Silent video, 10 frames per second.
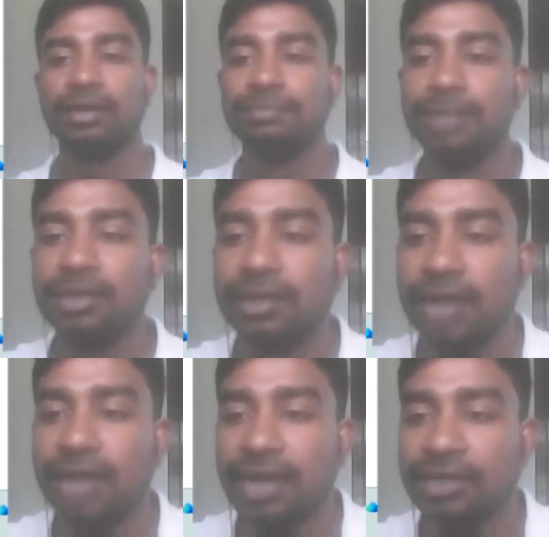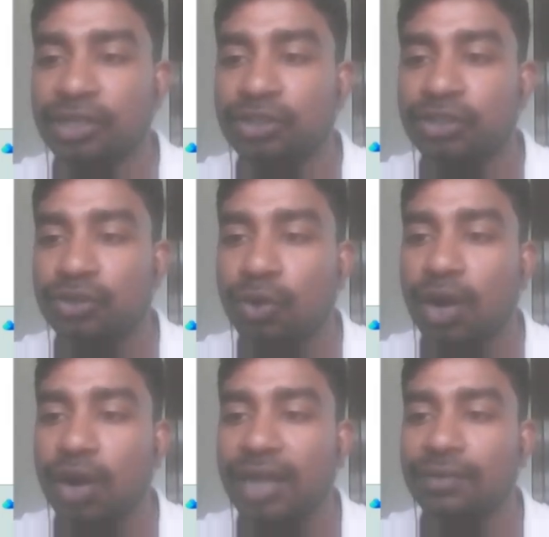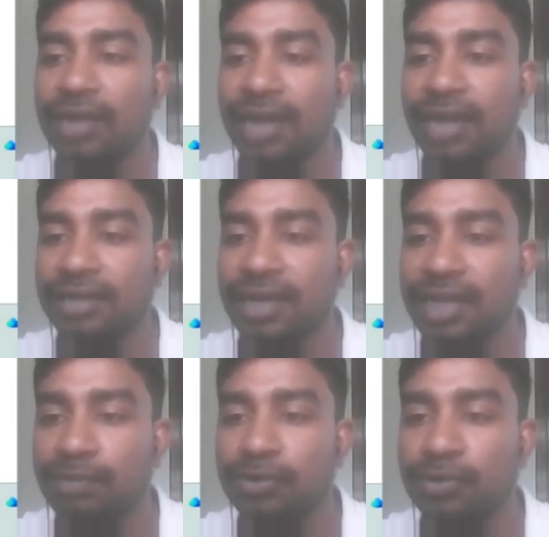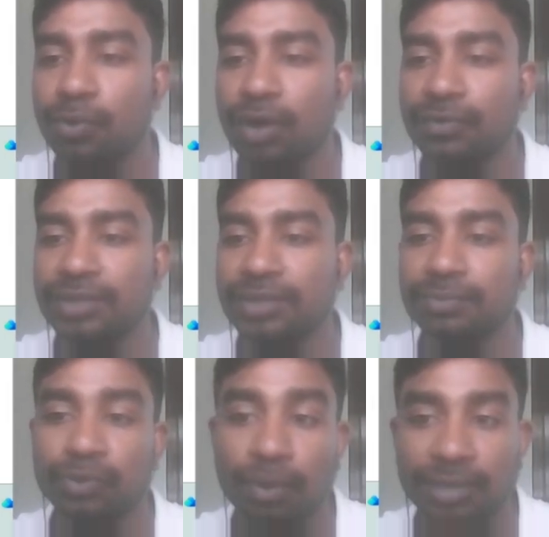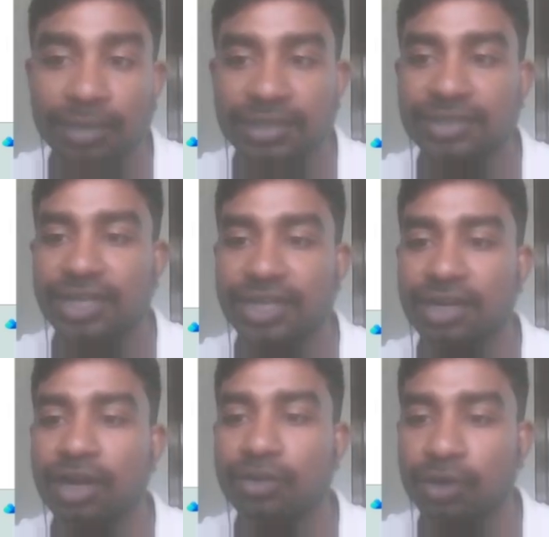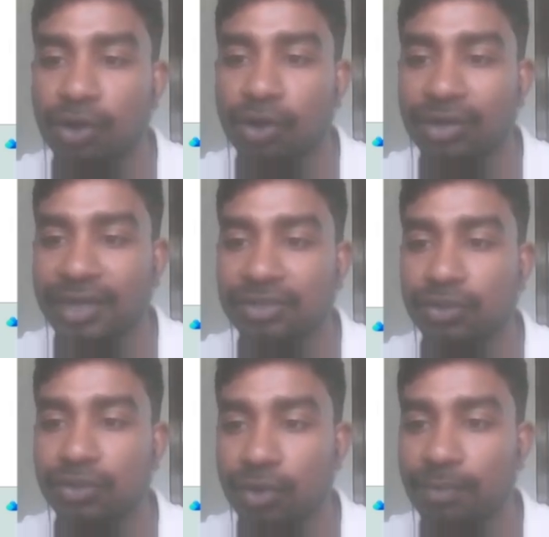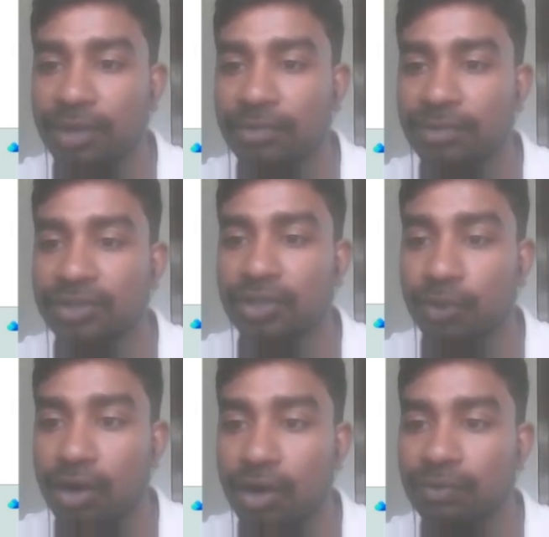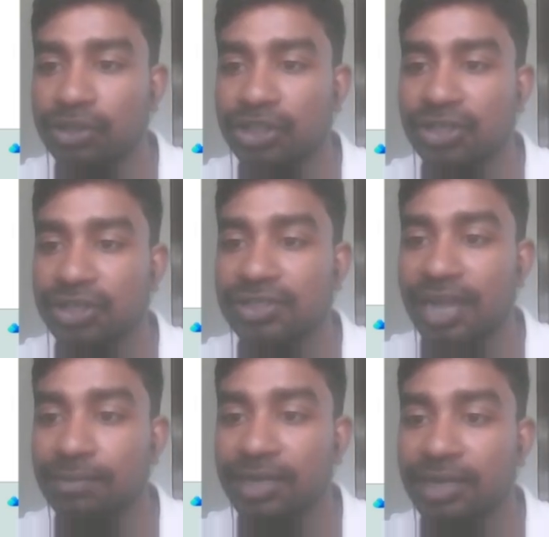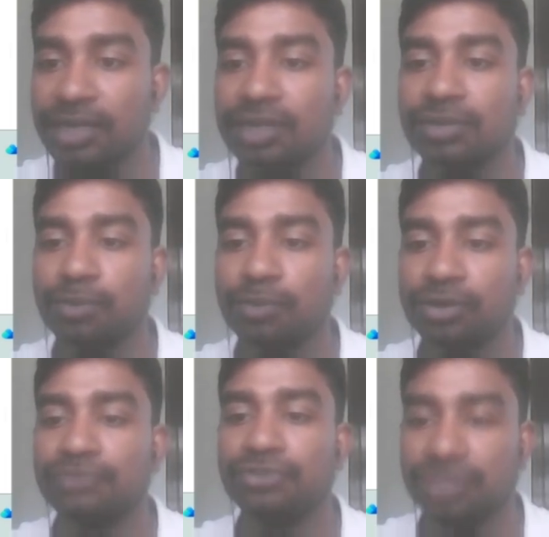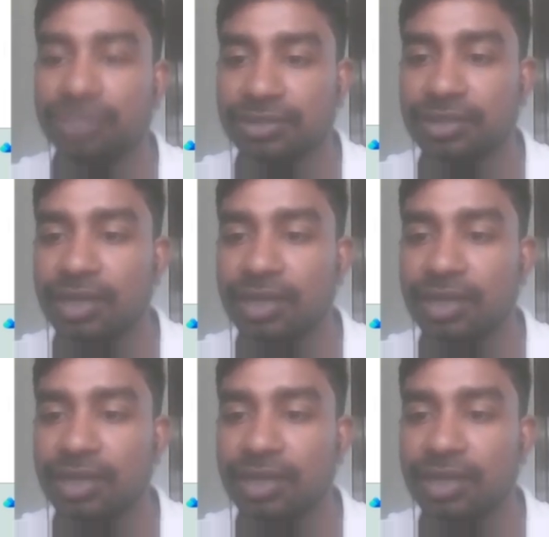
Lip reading: built directly into Go High Level and can help you work with your business data, your contacts, your appointments, your conversations, and many other supported features.